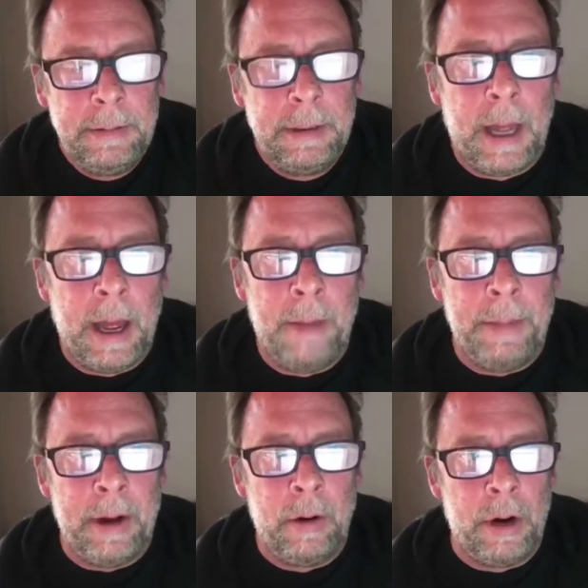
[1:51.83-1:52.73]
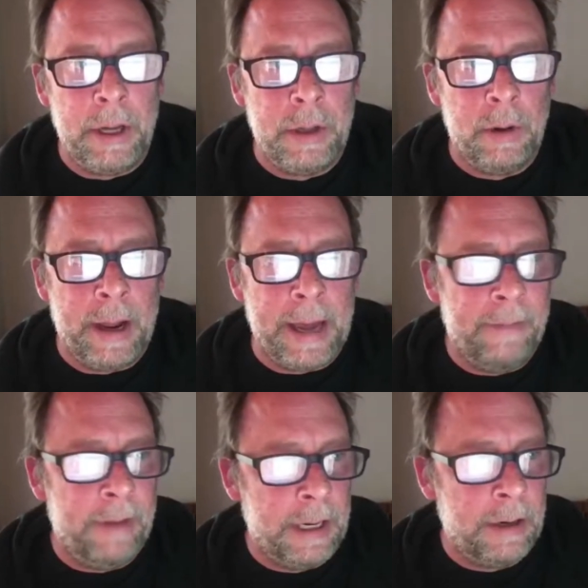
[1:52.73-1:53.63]
Um, and in order to do it, I got a
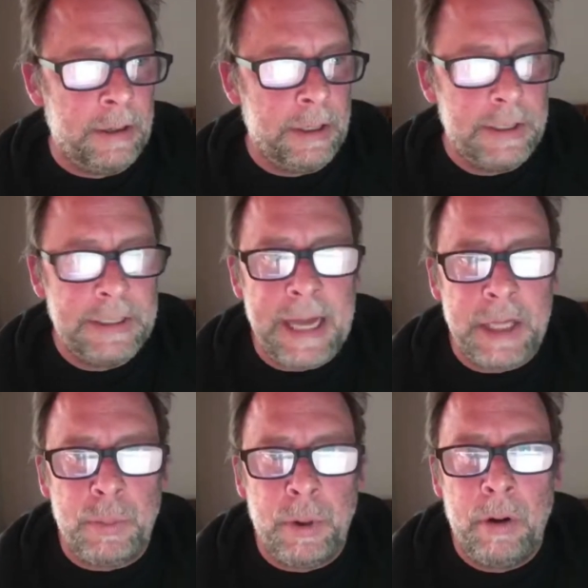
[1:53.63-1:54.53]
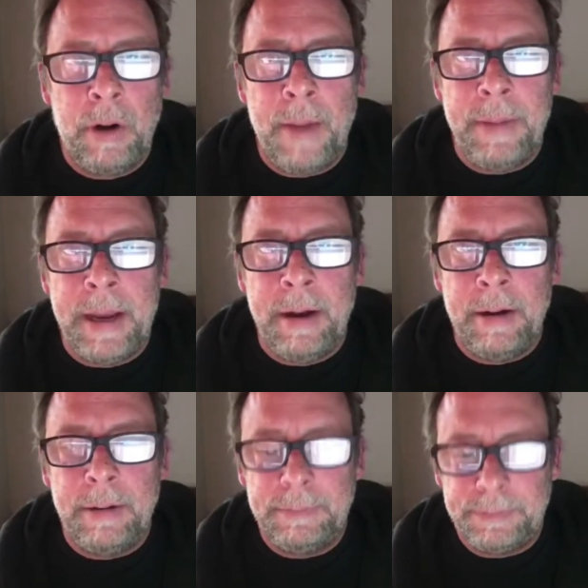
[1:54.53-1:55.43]
little sketch program
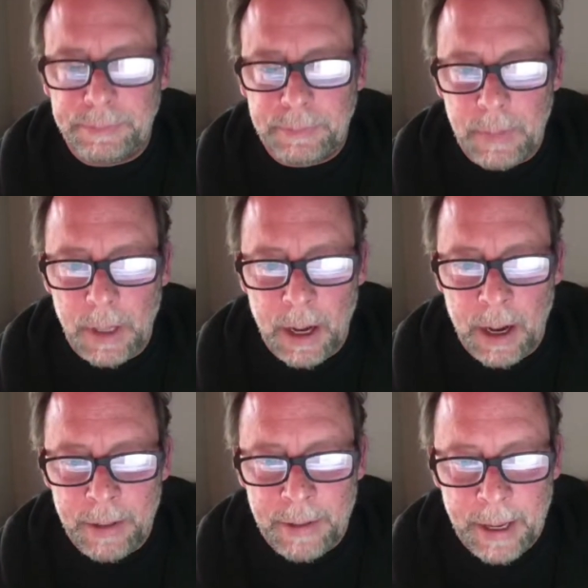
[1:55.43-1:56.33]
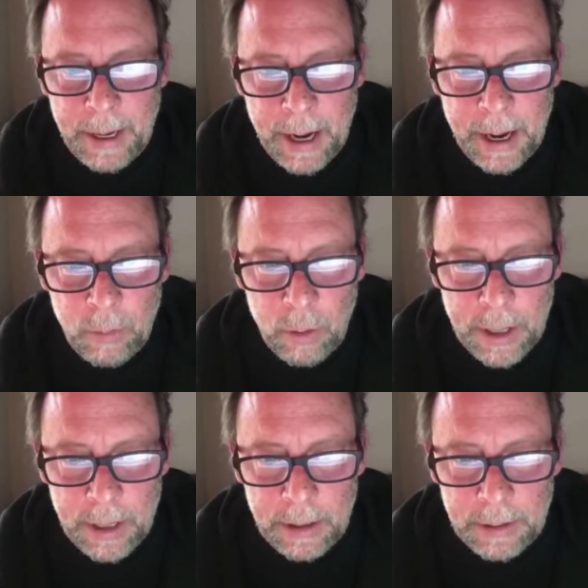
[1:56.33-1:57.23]
here uh, that I
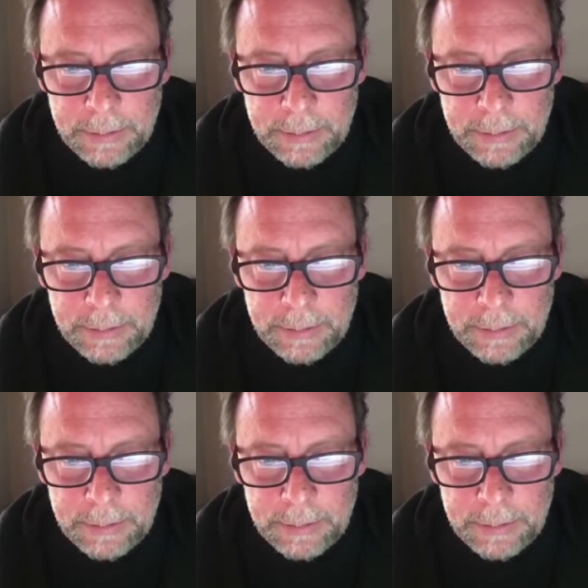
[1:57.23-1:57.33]
will